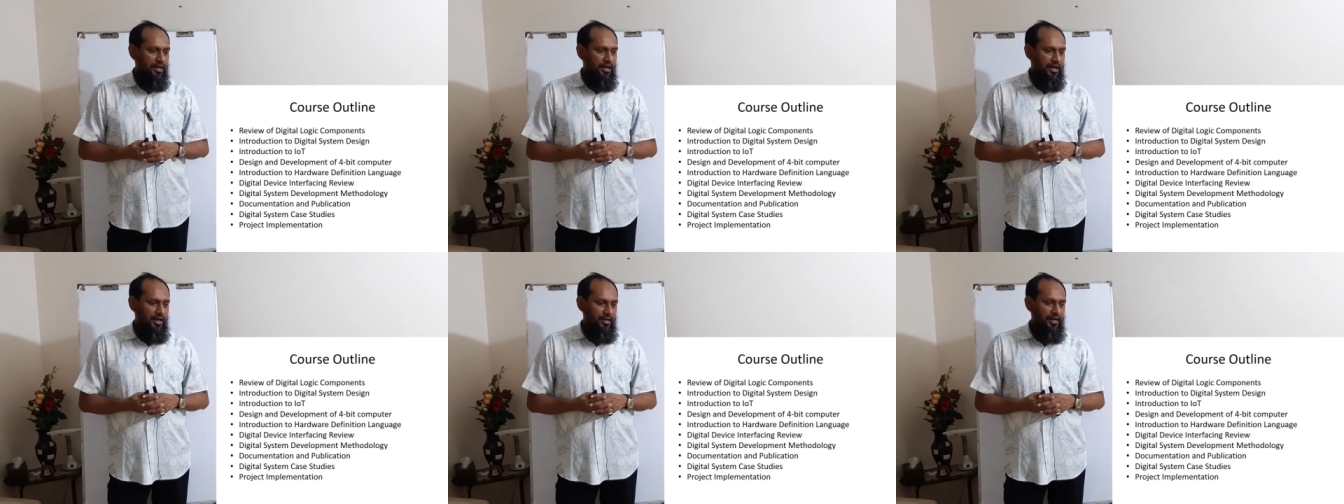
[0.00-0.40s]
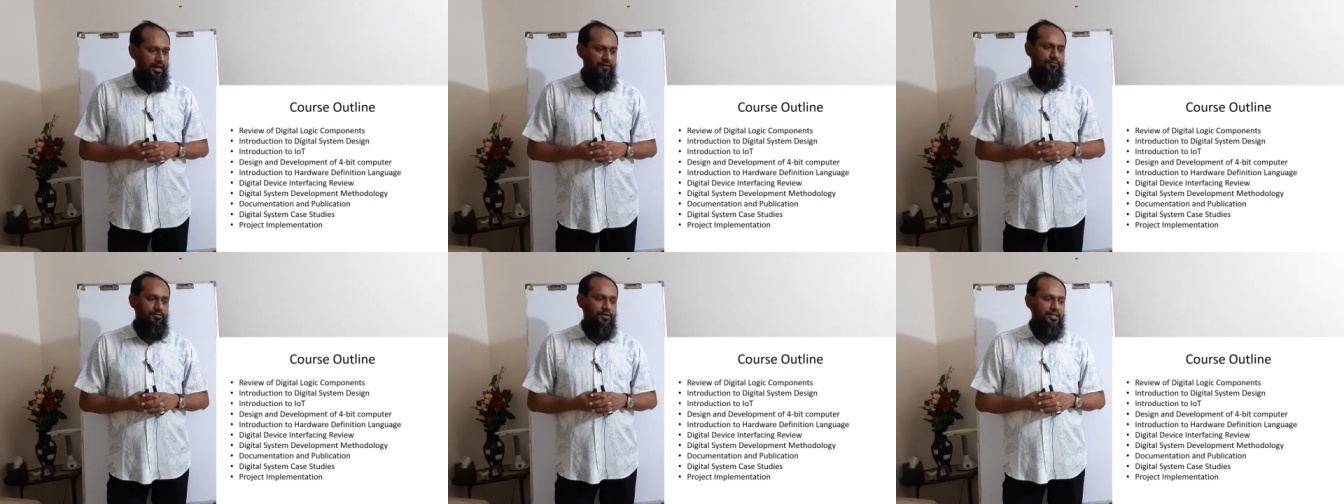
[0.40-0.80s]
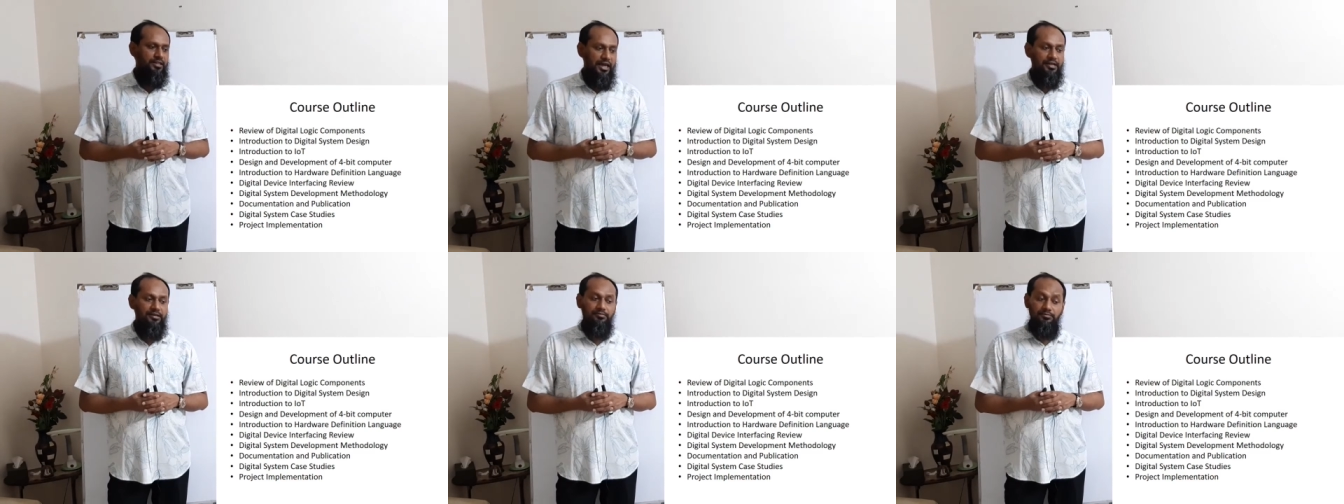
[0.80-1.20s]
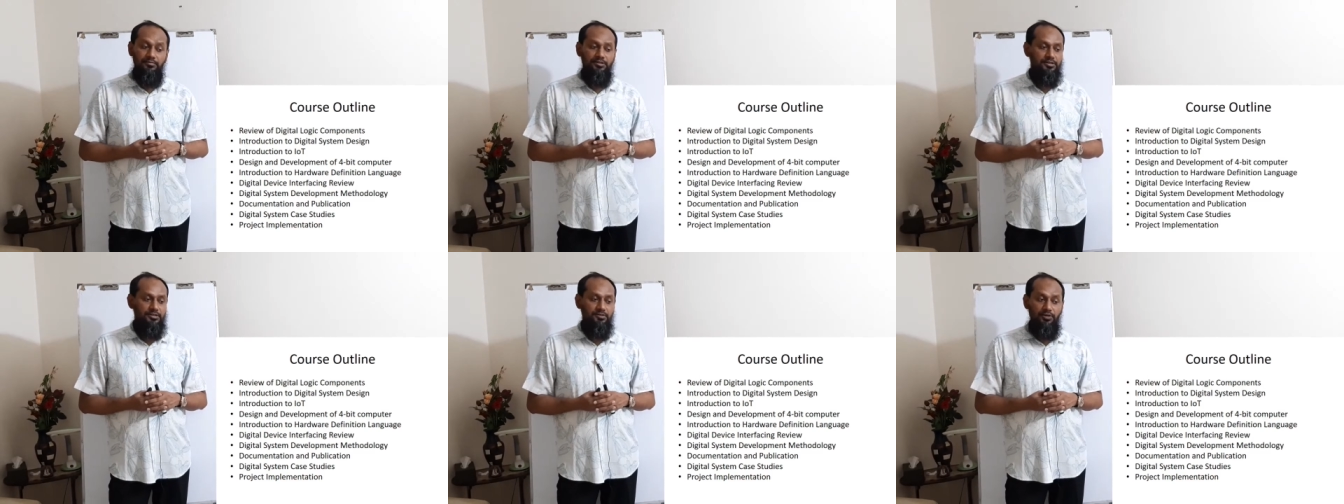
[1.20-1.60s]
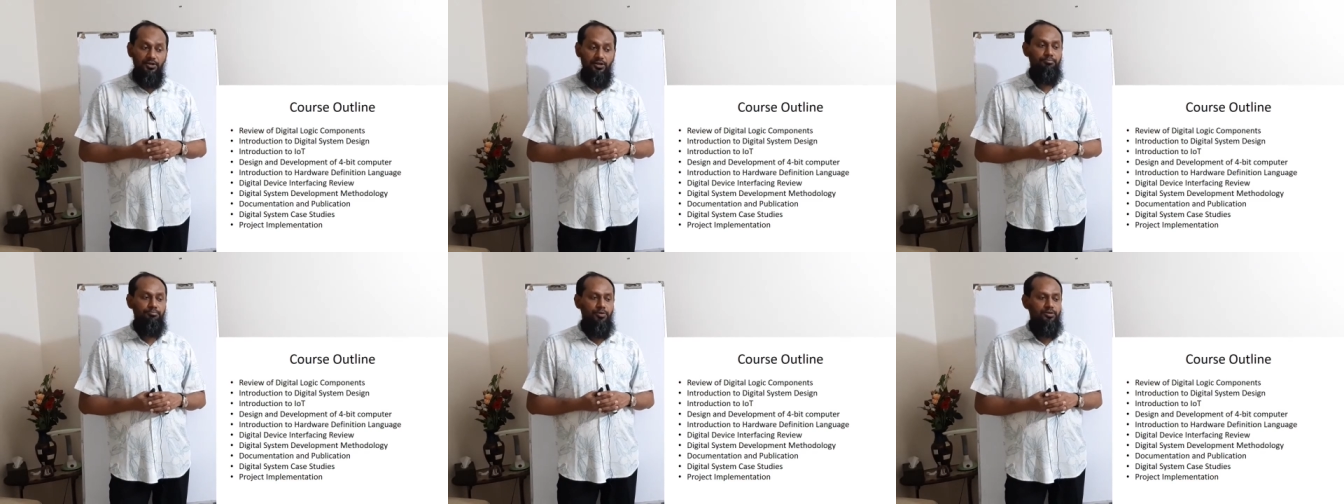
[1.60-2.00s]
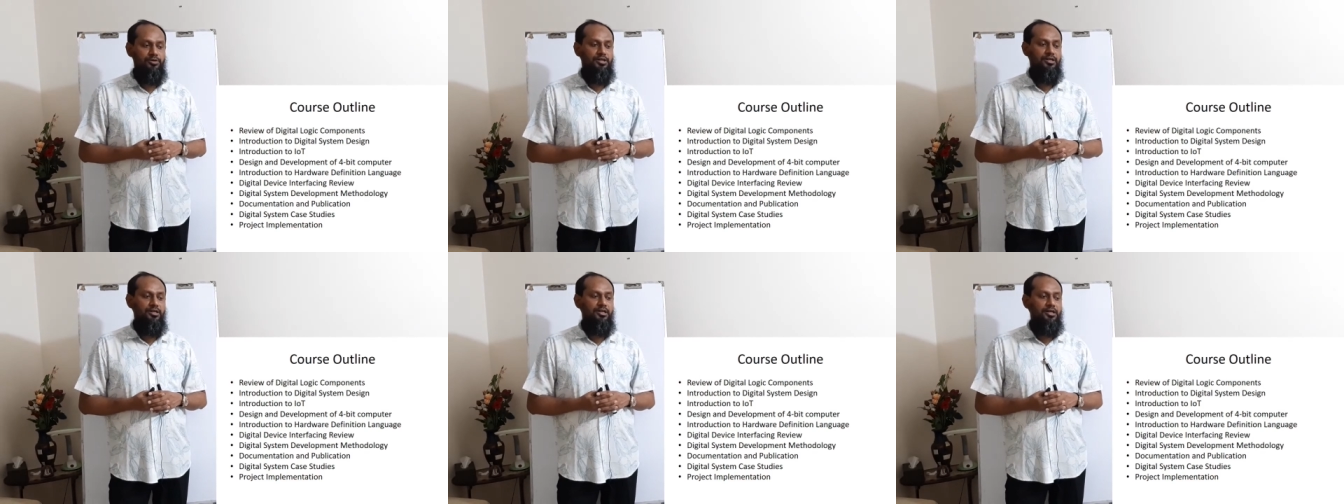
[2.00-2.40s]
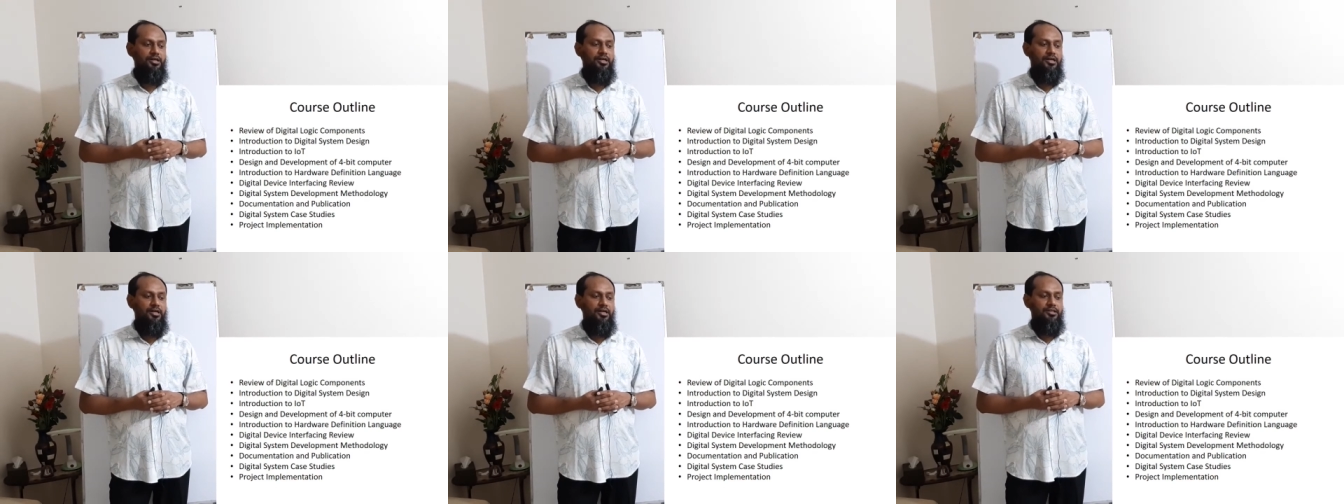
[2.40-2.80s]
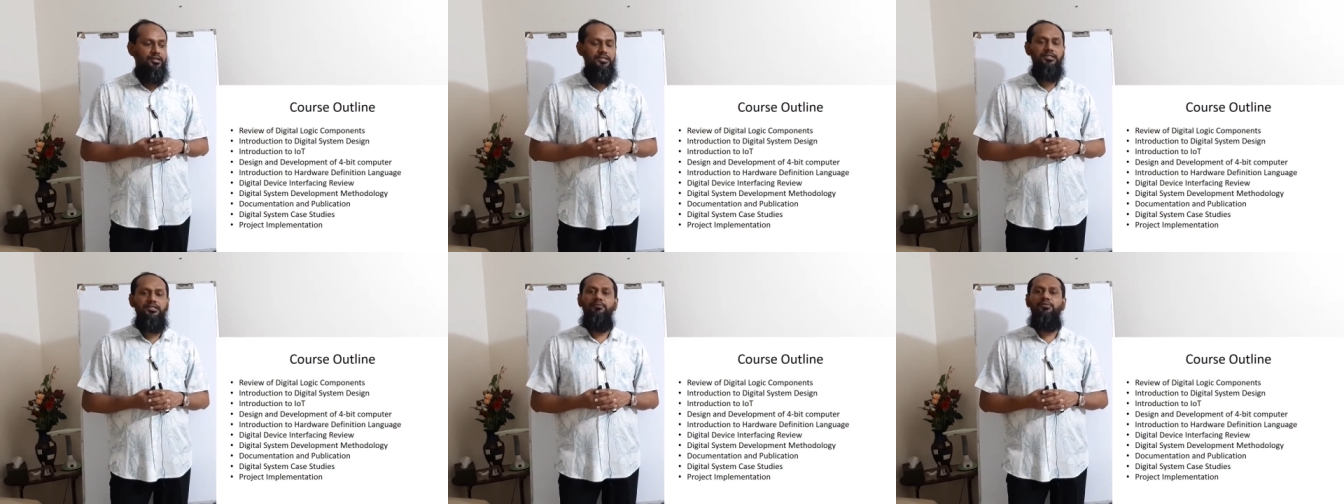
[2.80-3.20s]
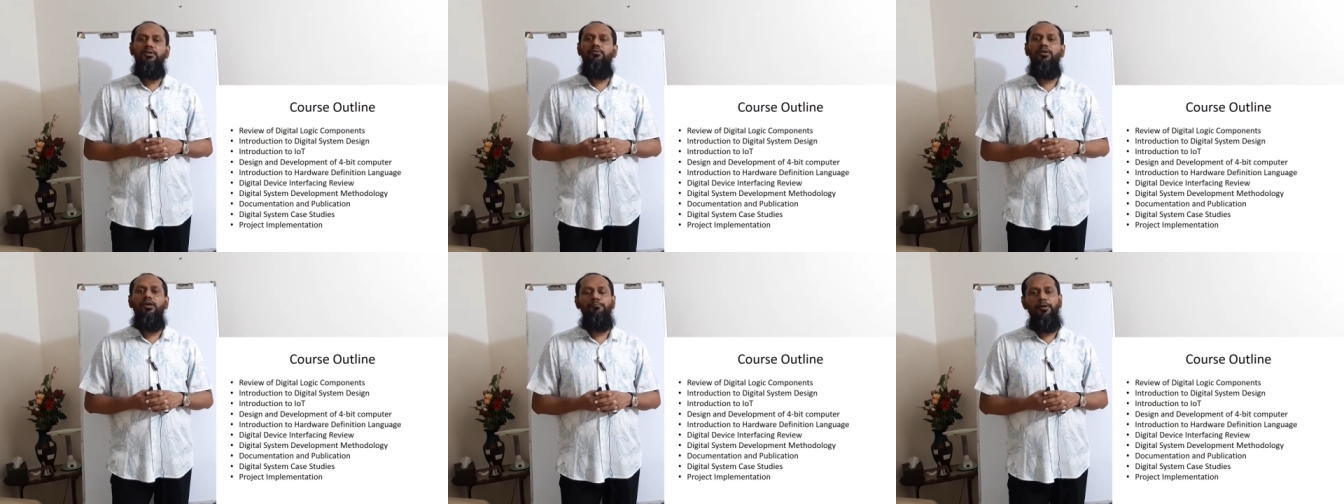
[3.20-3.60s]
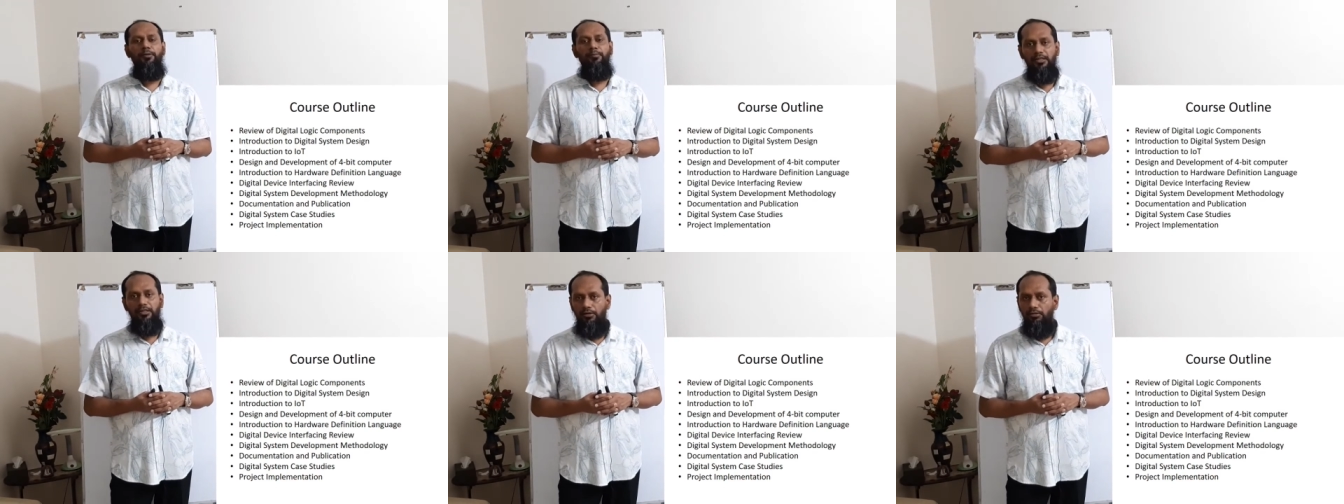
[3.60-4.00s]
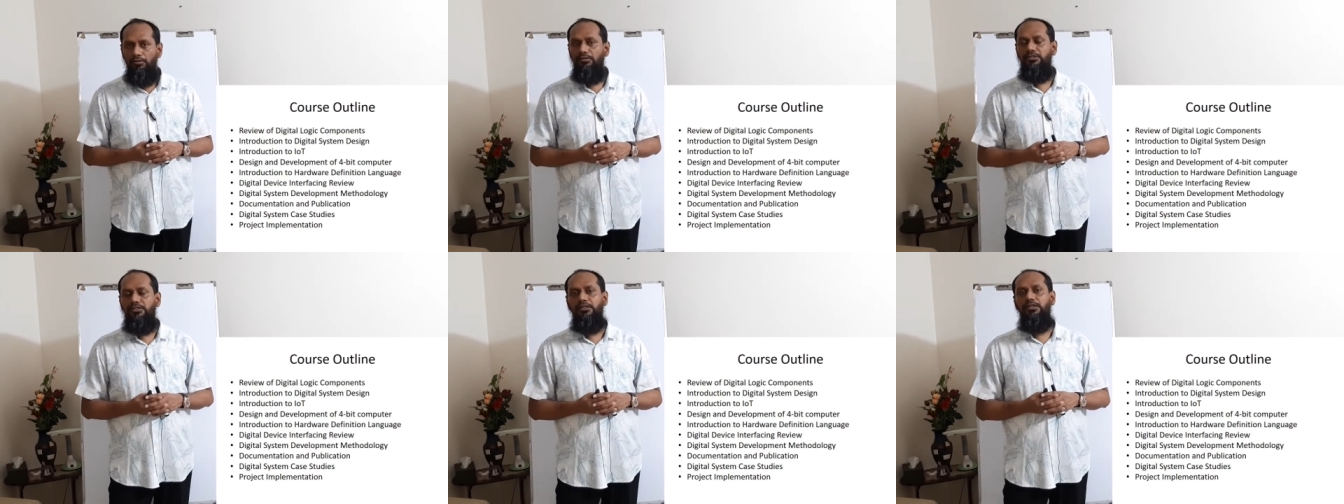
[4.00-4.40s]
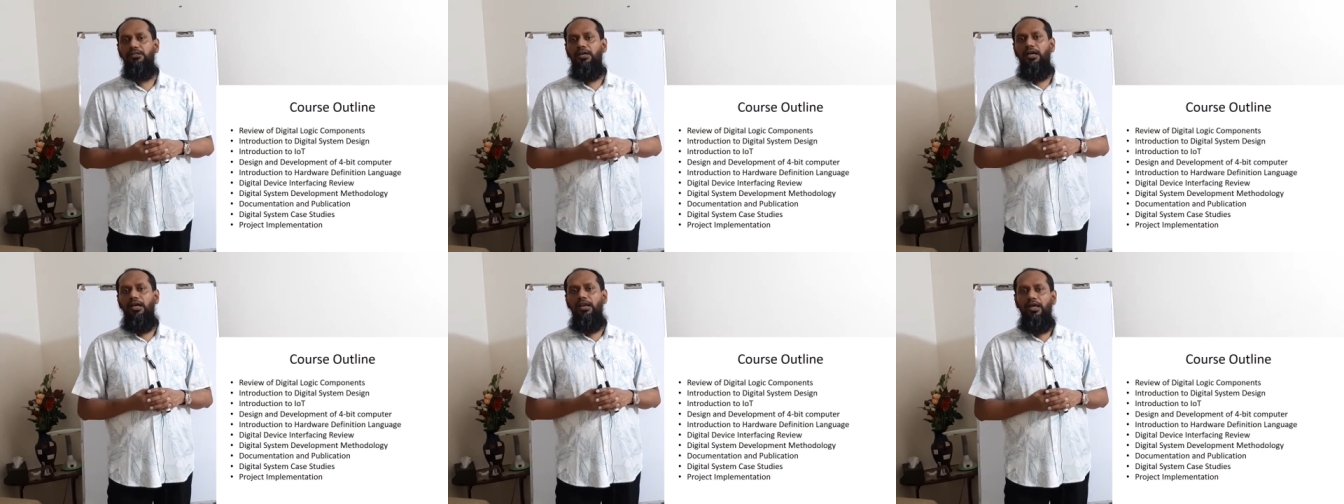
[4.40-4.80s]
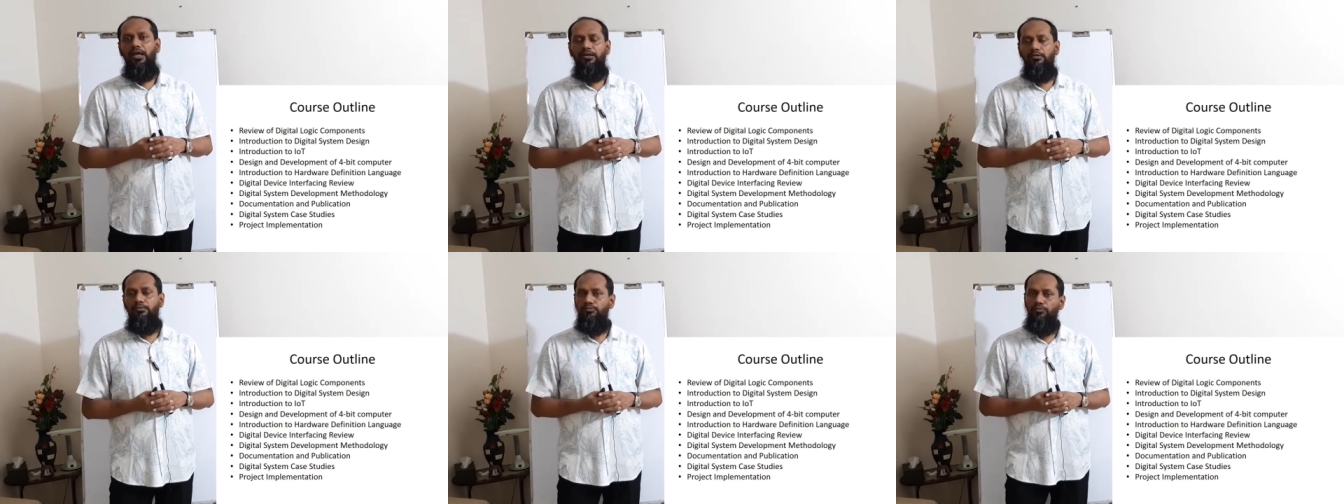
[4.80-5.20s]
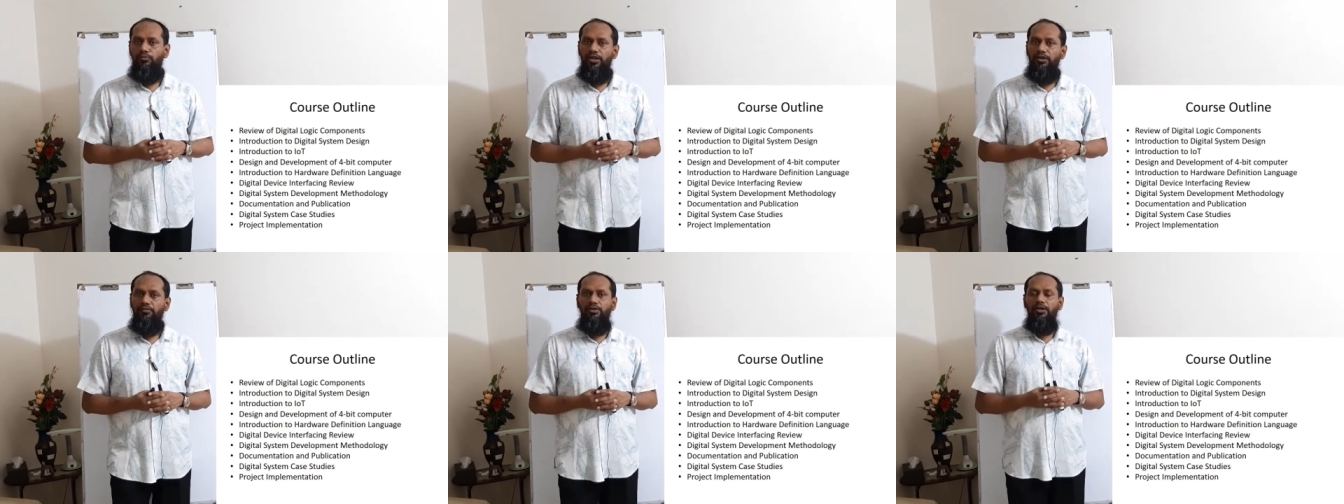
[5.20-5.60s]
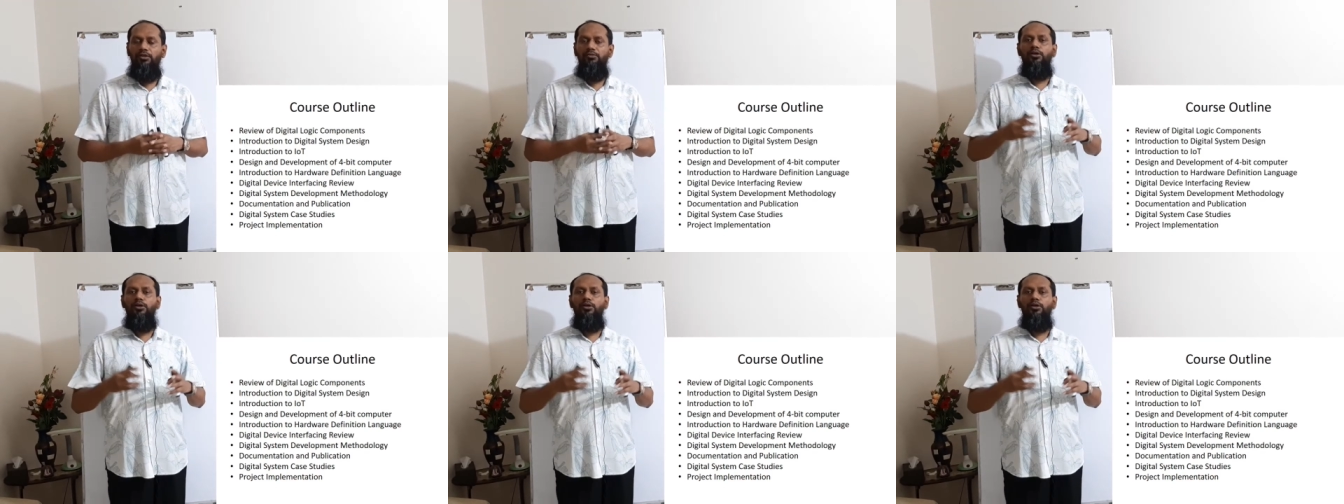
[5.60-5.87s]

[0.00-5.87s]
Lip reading: and after that, this is very important, system development methodology. Like whenever you will